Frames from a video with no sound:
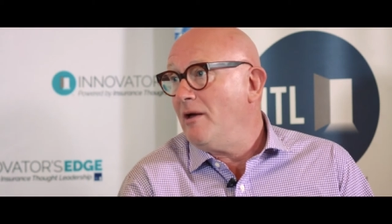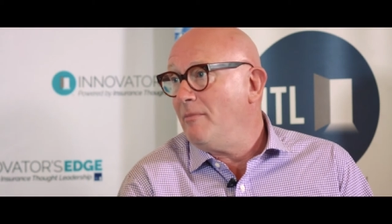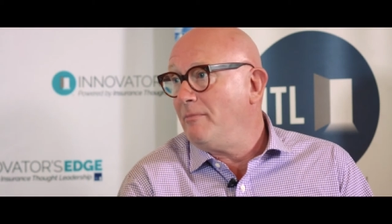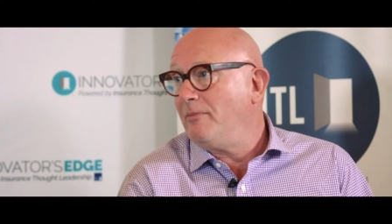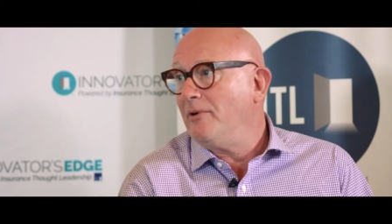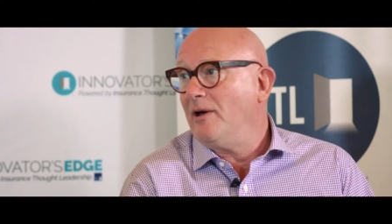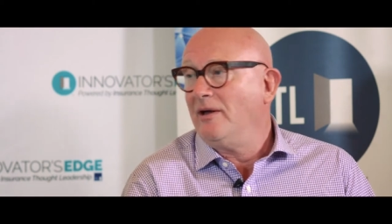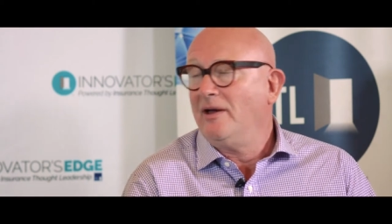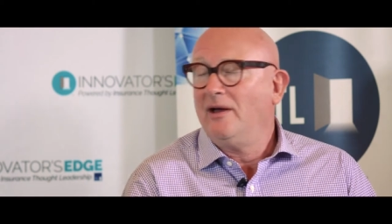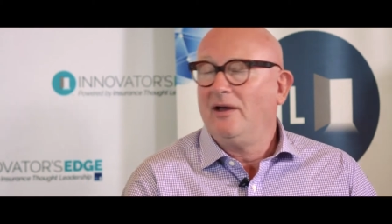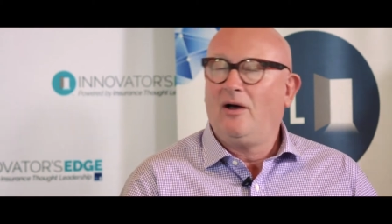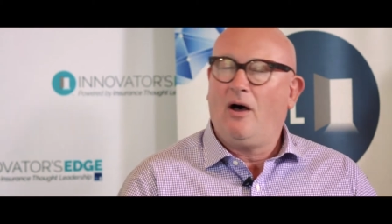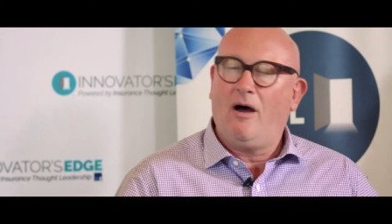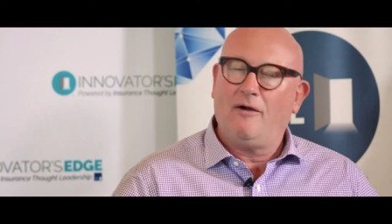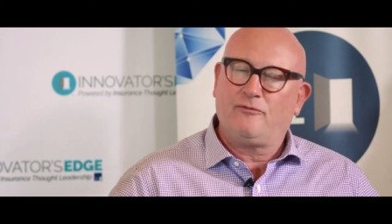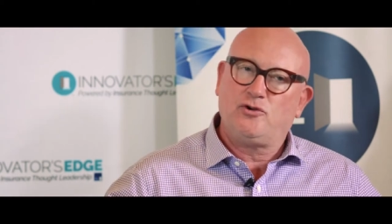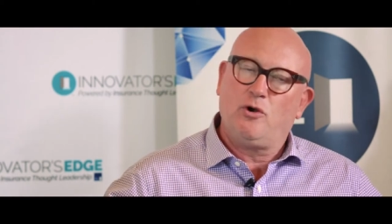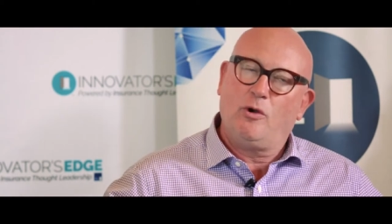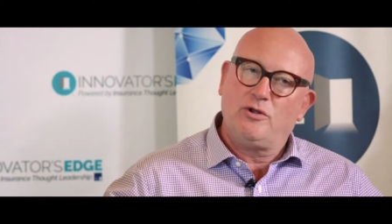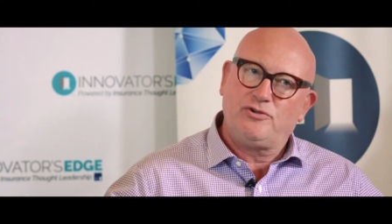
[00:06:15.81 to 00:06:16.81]
but
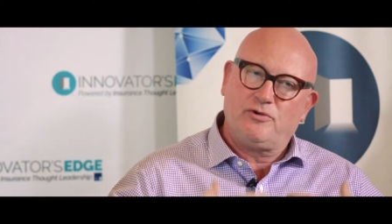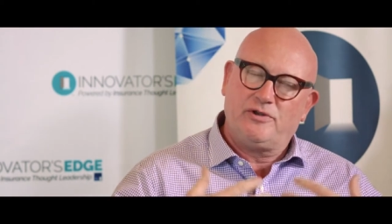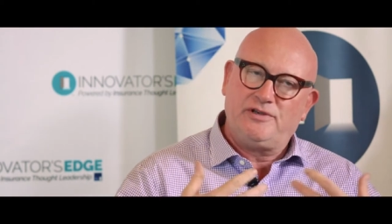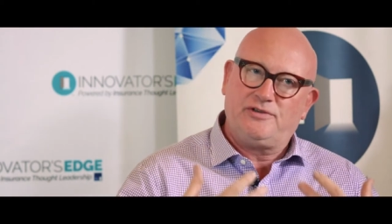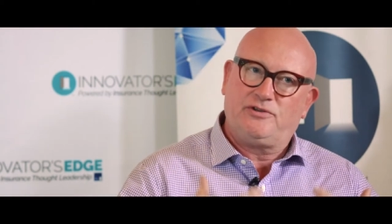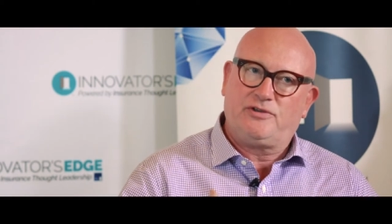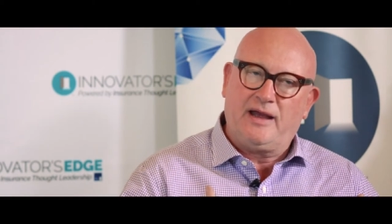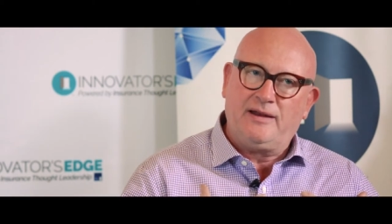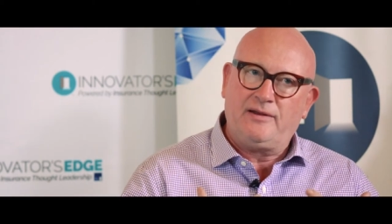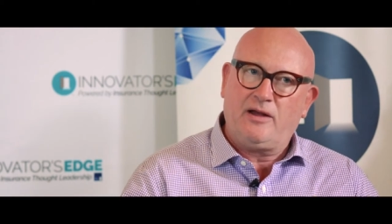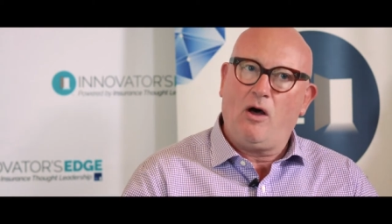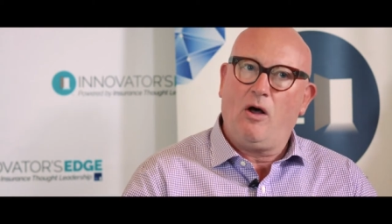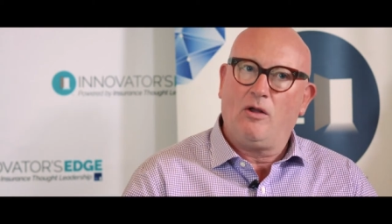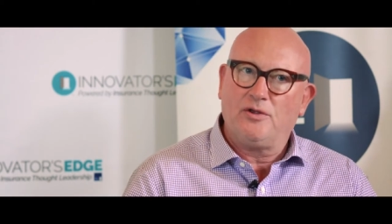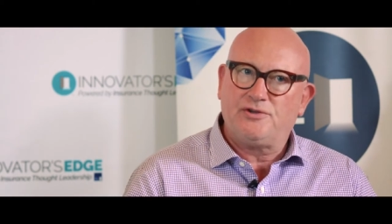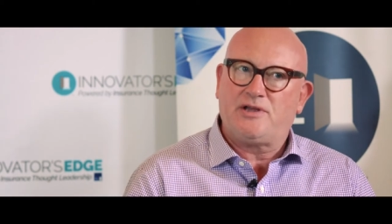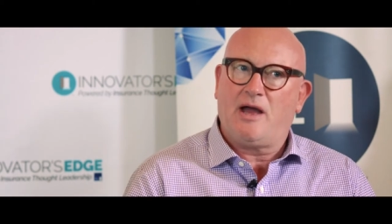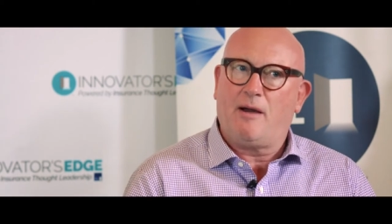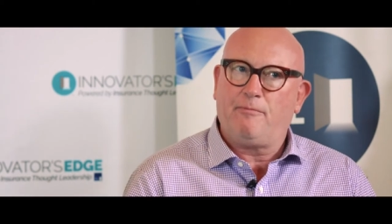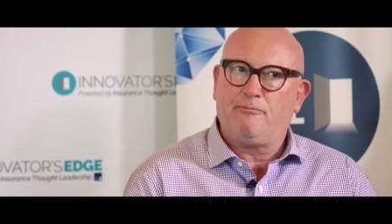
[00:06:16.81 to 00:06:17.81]
I've tried to
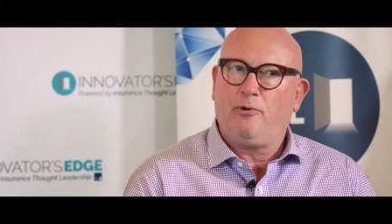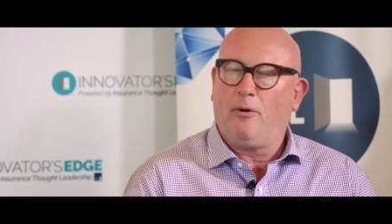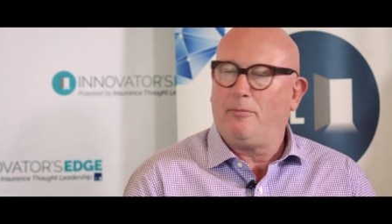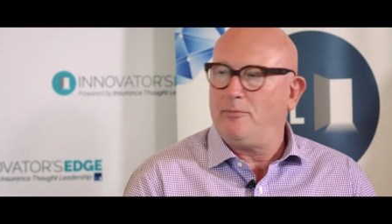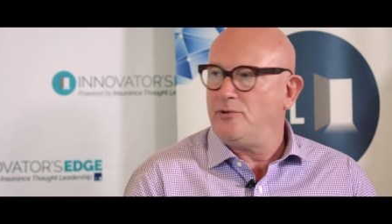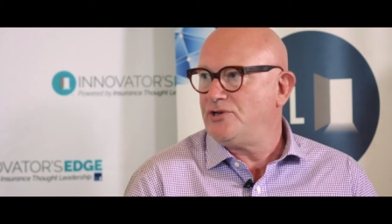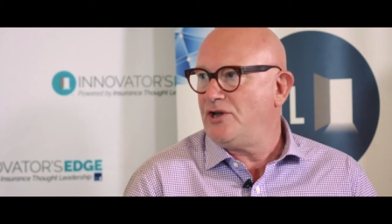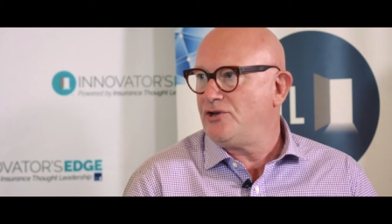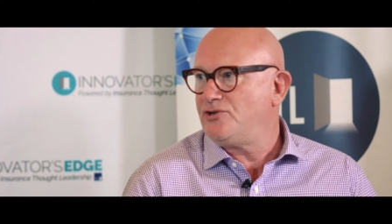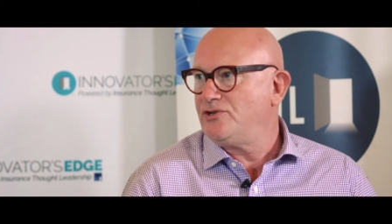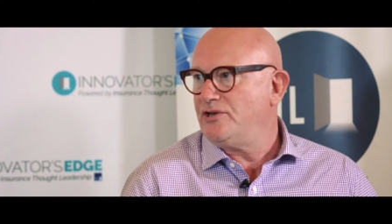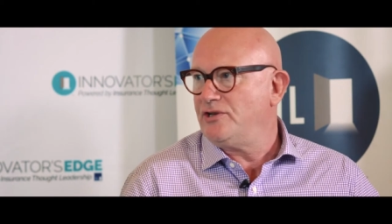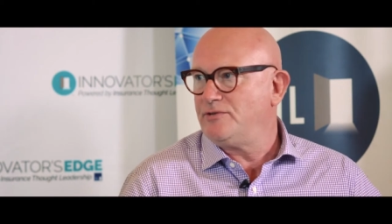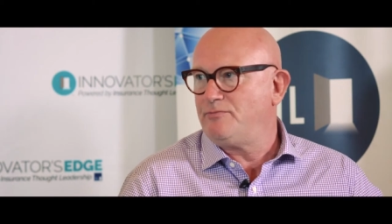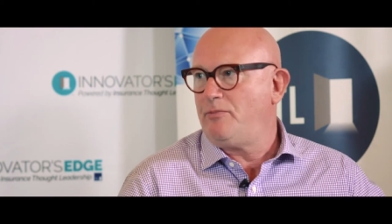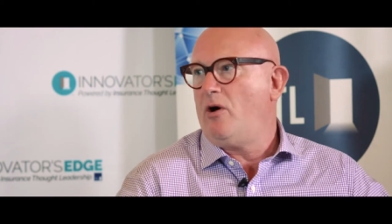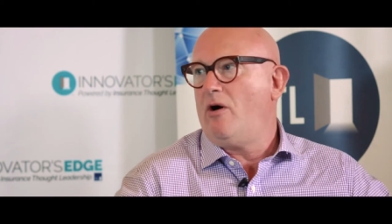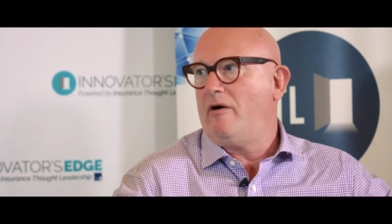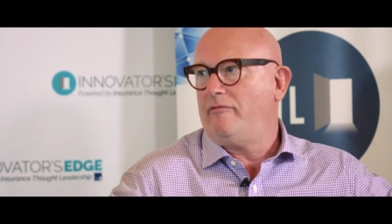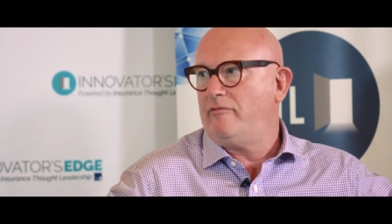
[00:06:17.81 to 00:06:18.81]
enhance that proposition as
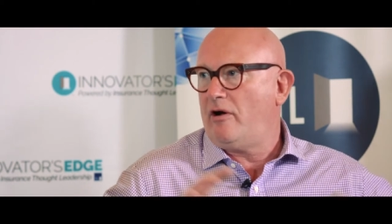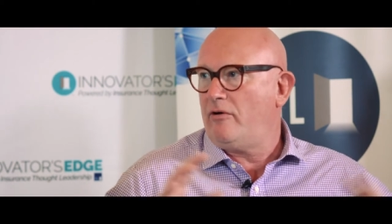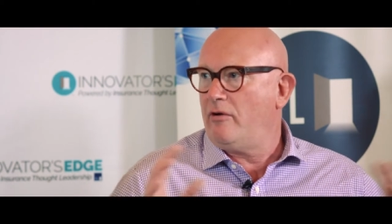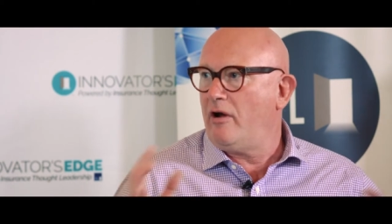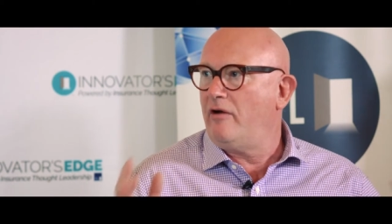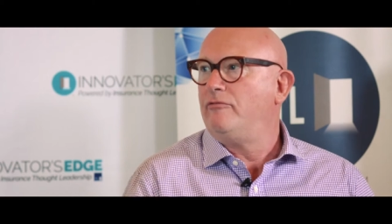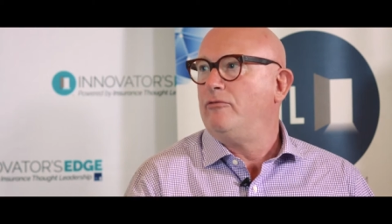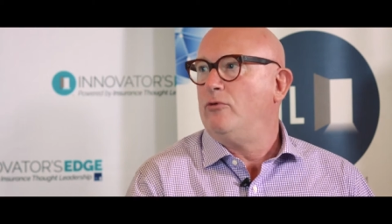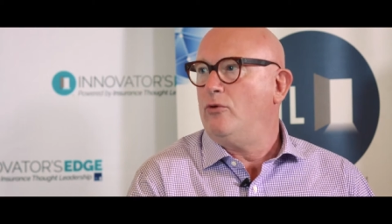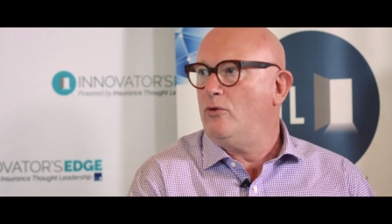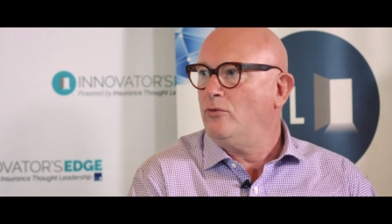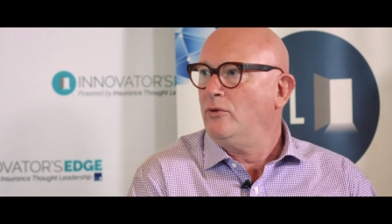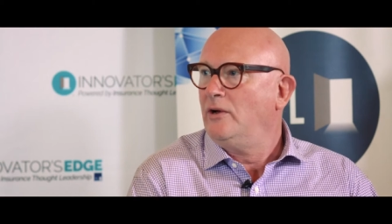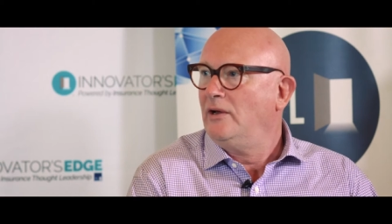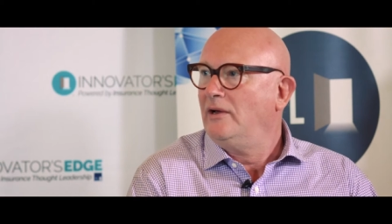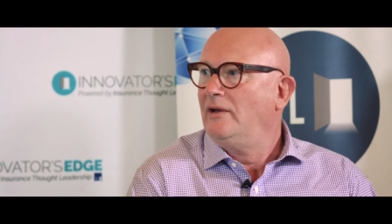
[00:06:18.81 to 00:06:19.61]
part of our overall